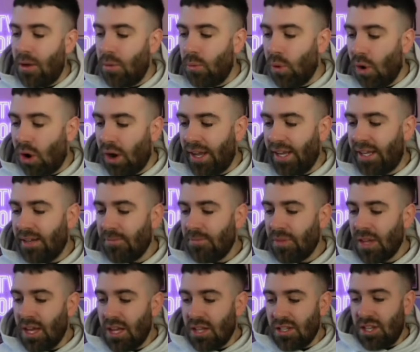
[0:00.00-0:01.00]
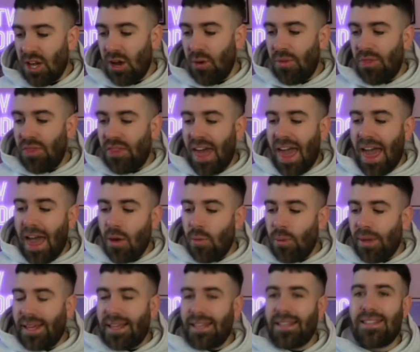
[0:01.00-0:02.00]
wide. So there
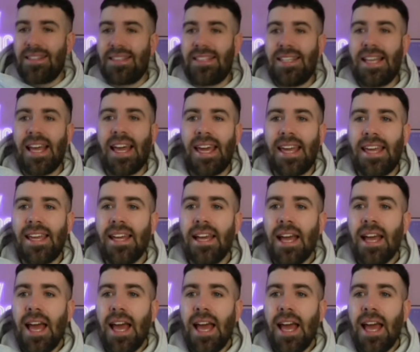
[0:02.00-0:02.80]
we can see